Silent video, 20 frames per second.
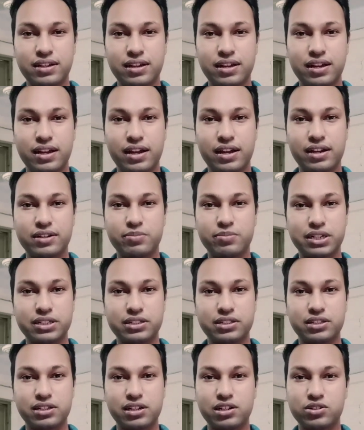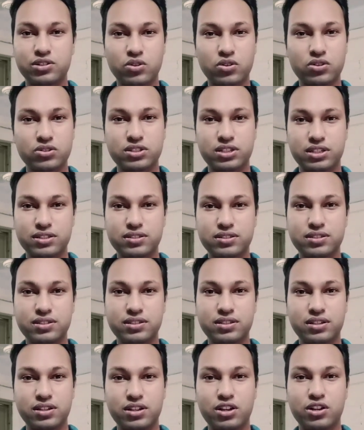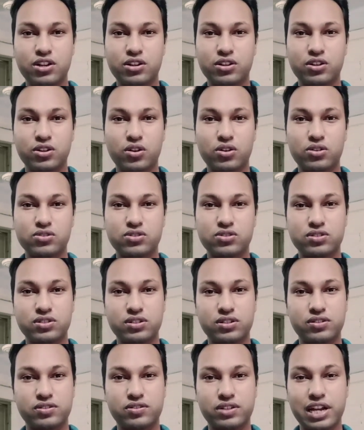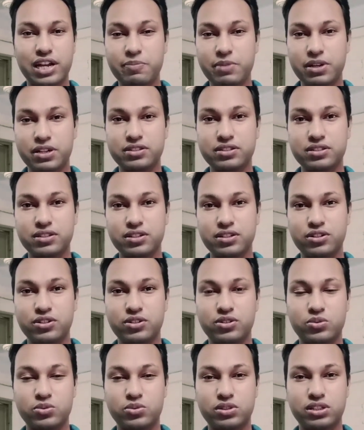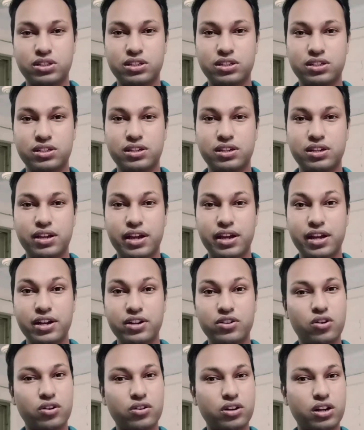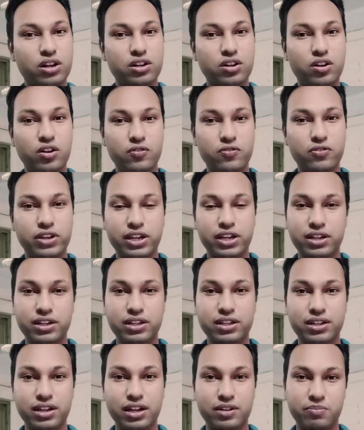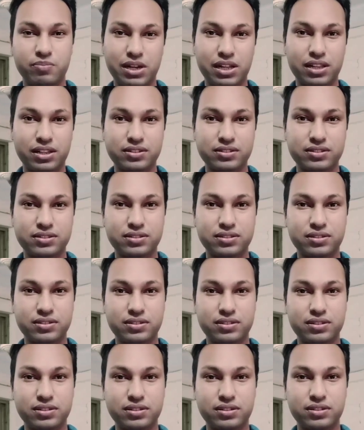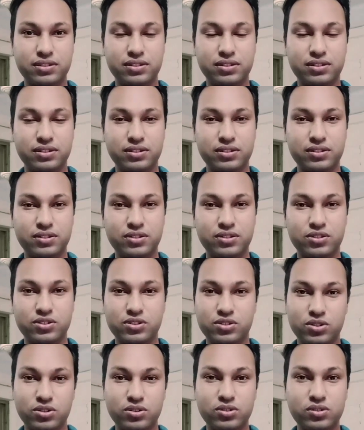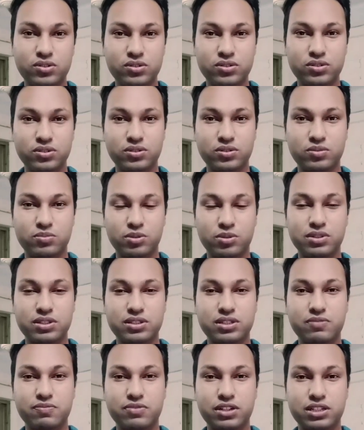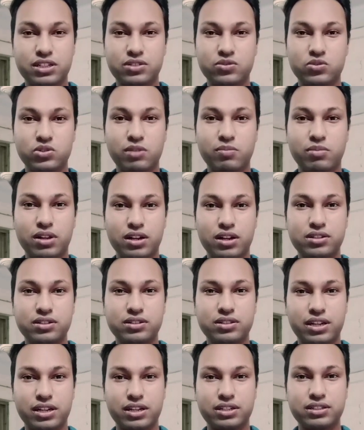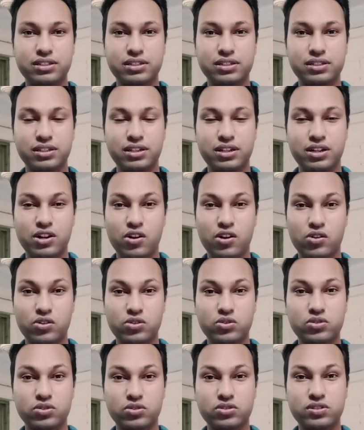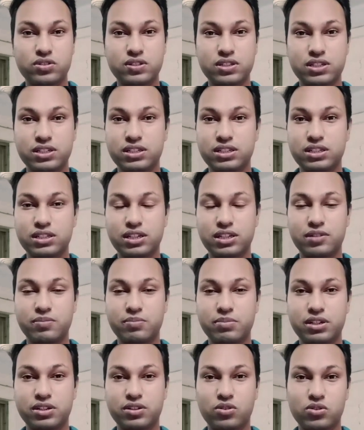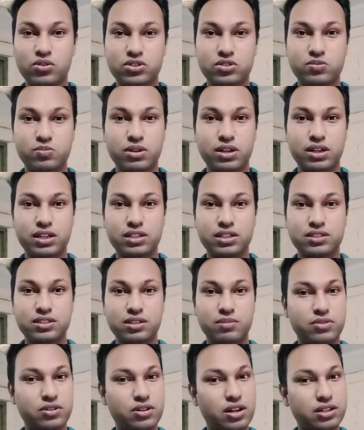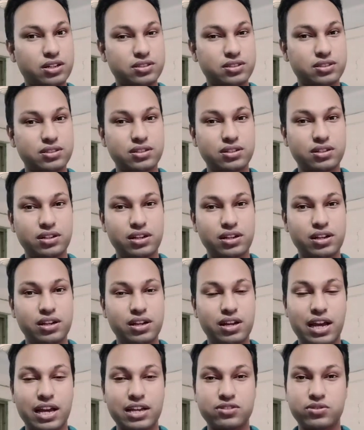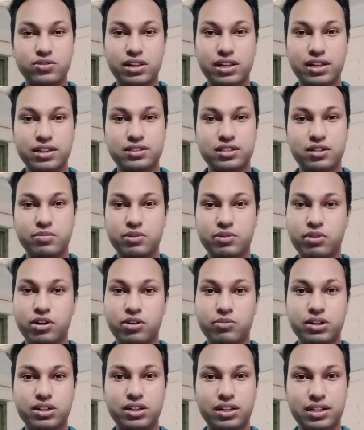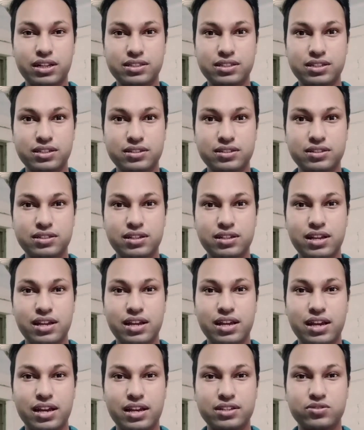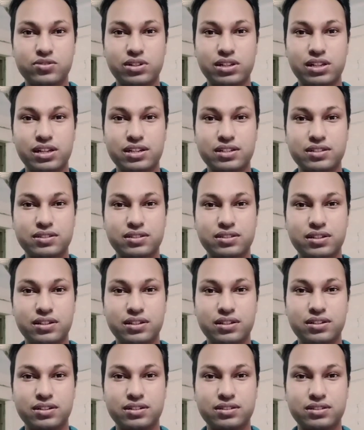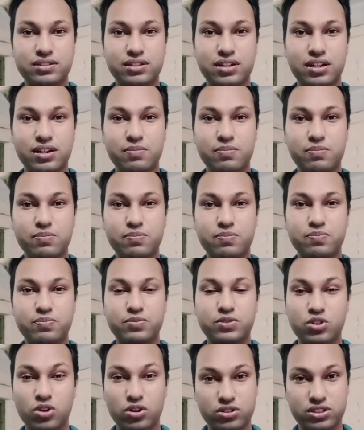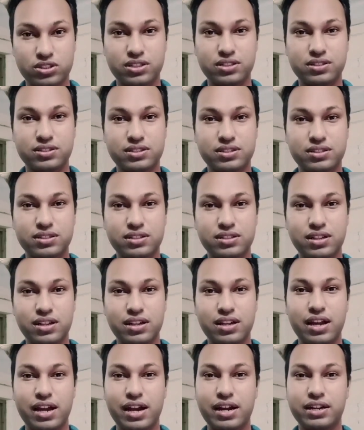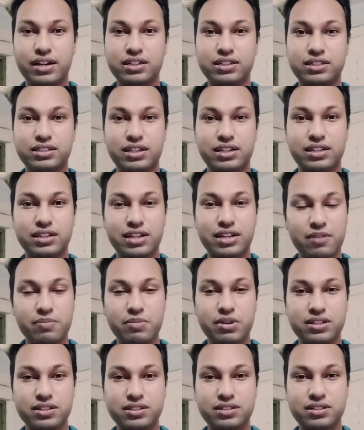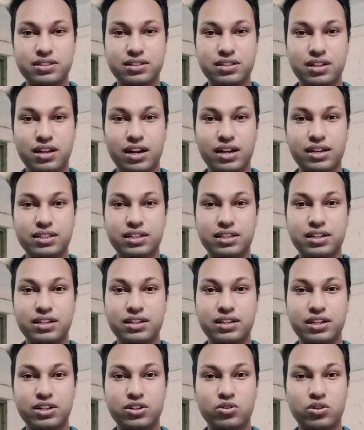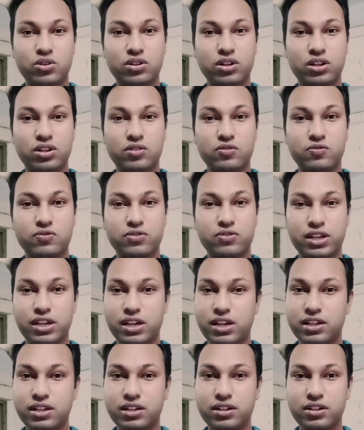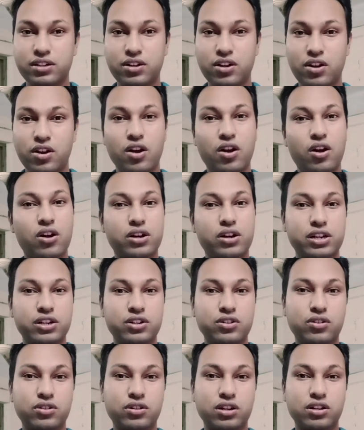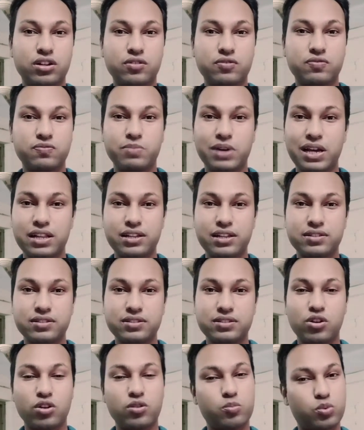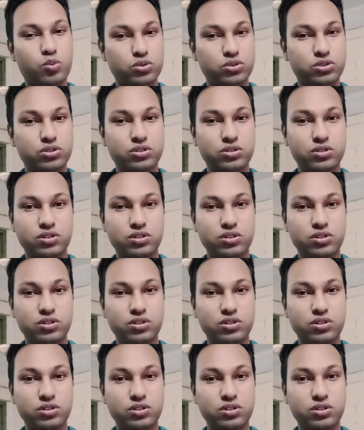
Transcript: and bacterial toxins cause damage to the end organ of hearing and balance. So from this definition we have learned that ototoxicity can be caused by some drugs as well as some environmental agents as well as some toxins, and it can damage either end organ of hearing or end organ of balance or both.